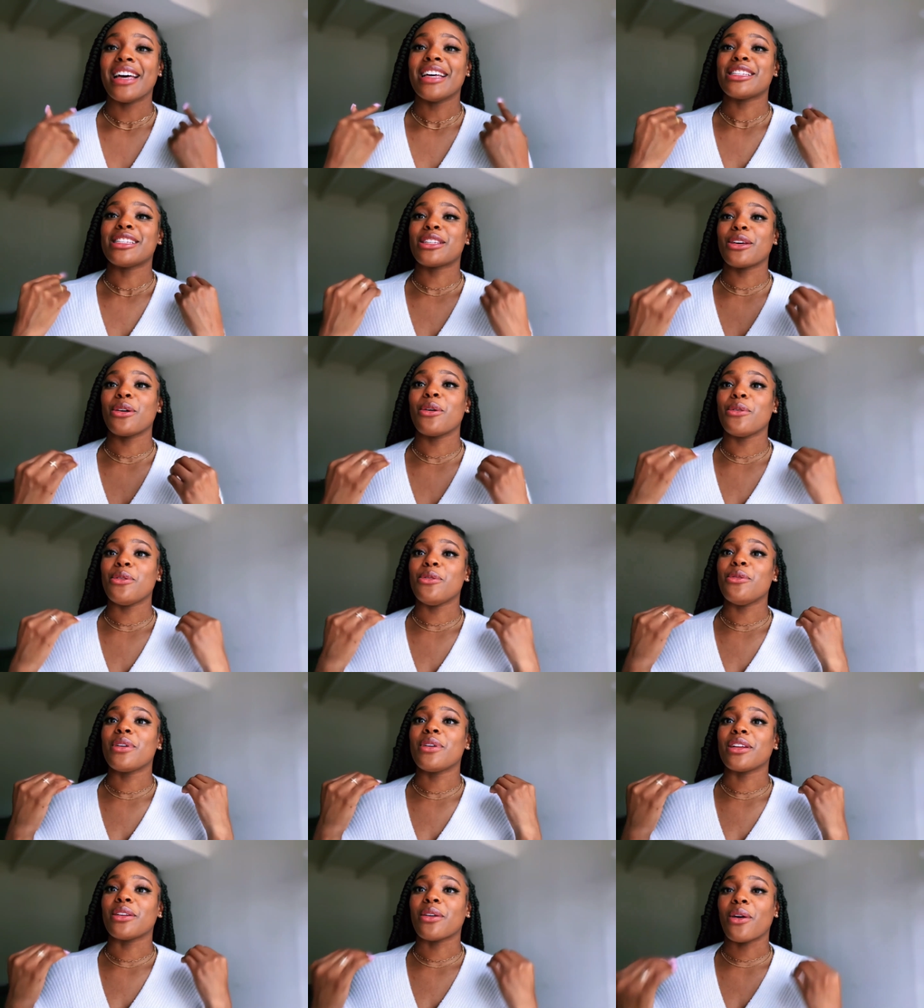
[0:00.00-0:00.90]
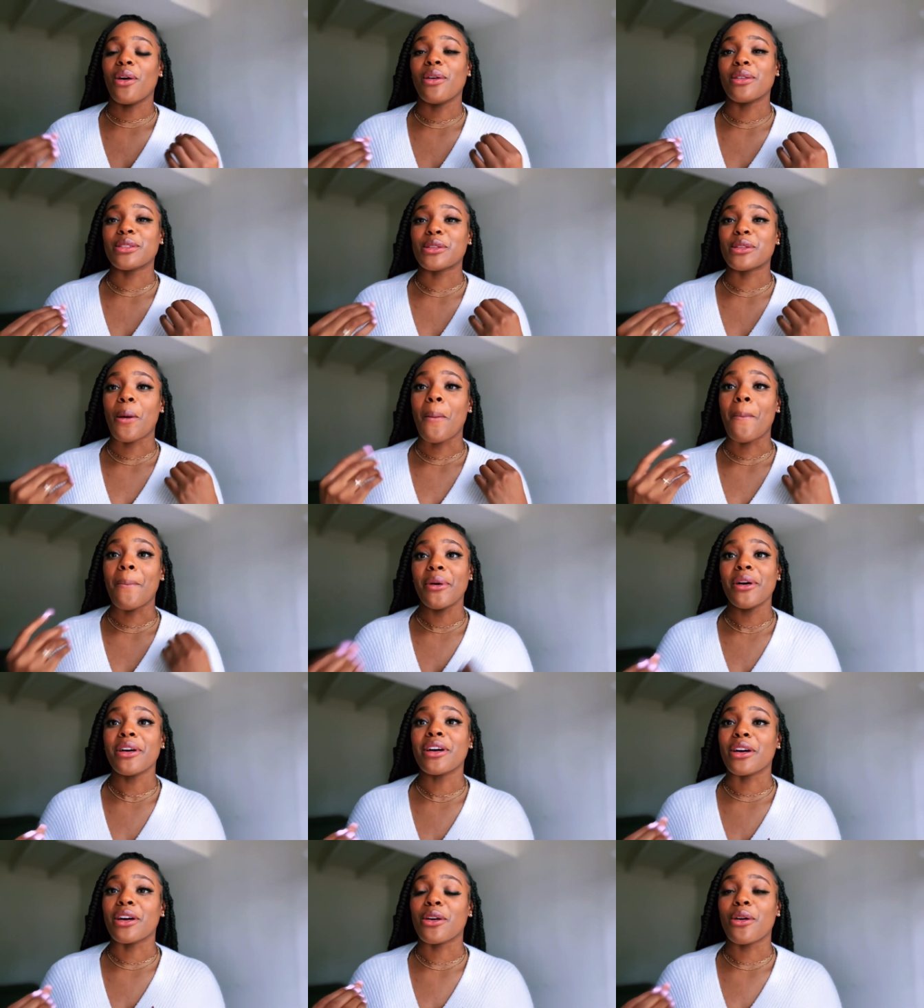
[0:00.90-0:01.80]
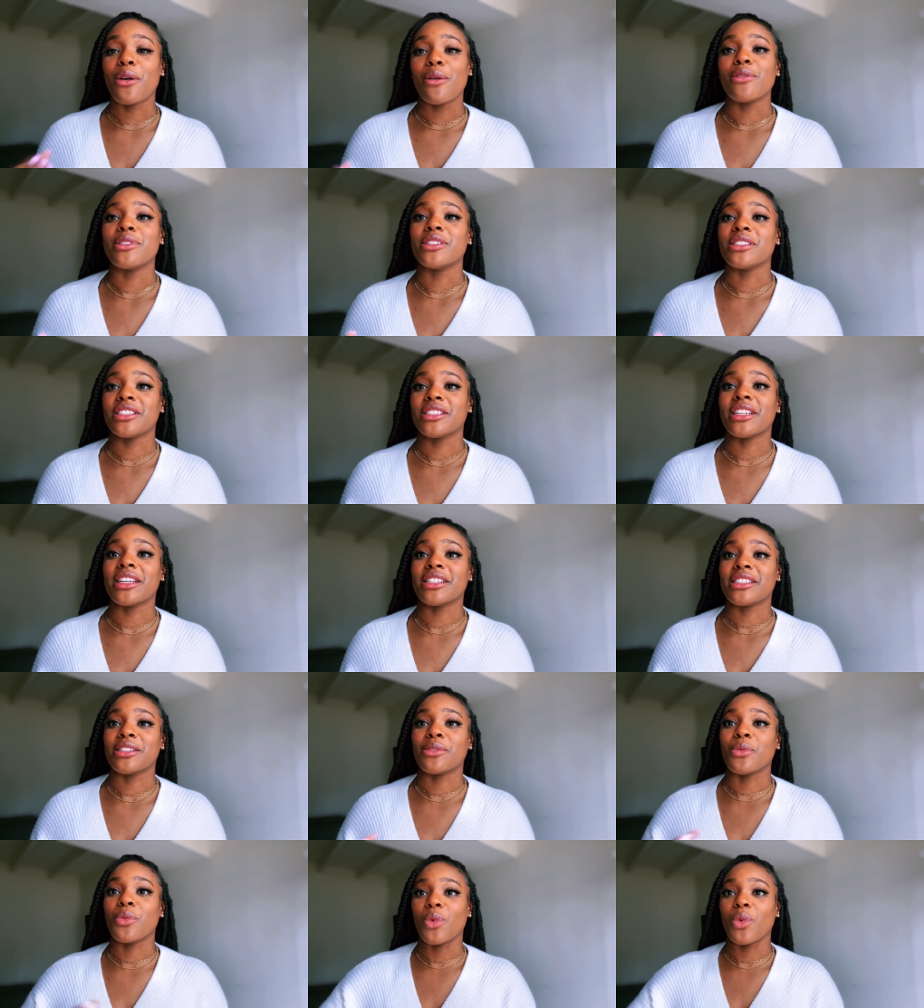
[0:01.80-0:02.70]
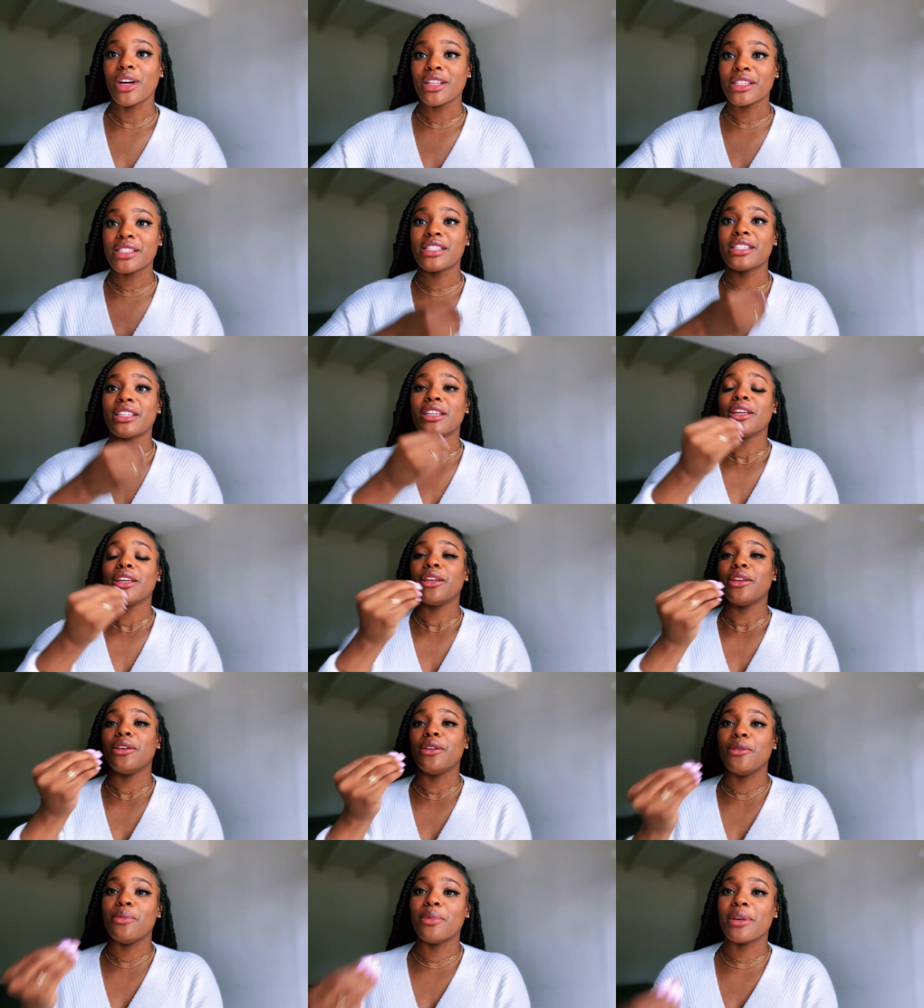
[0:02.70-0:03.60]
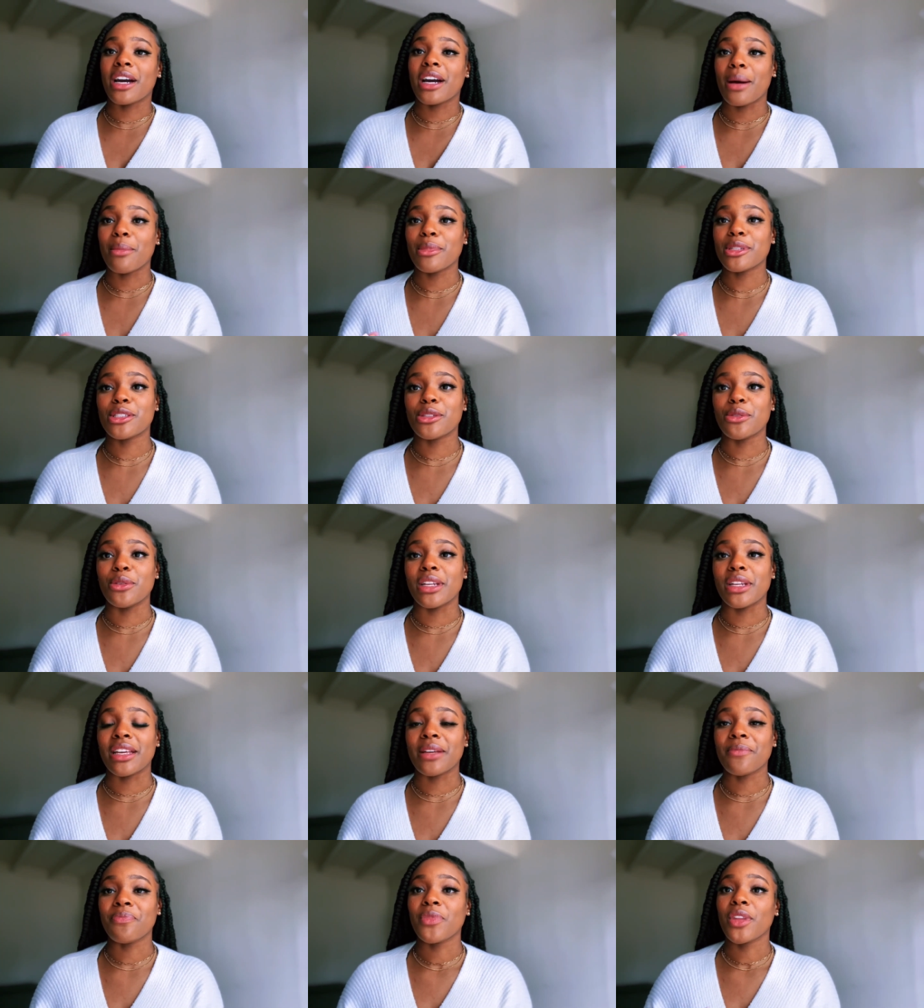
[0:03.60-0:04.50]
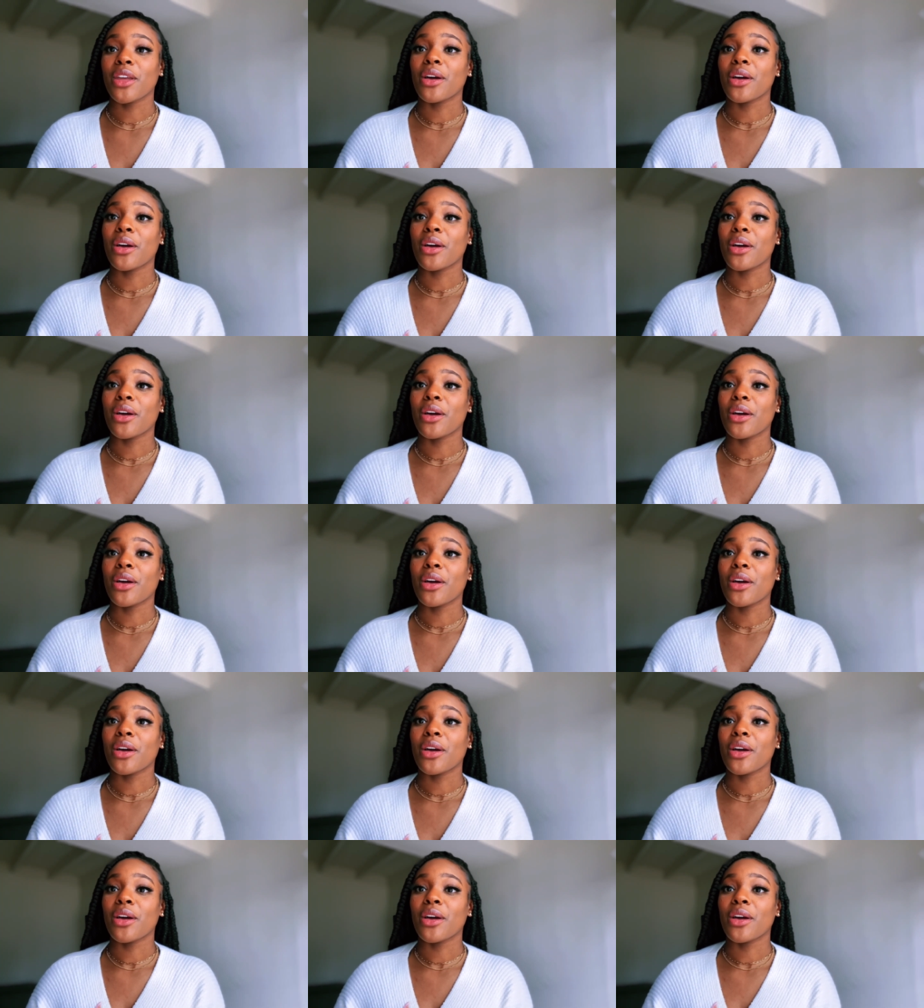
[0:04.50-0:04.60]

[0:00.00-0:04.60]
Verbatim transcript: So you can also book a coaching session once you become a student,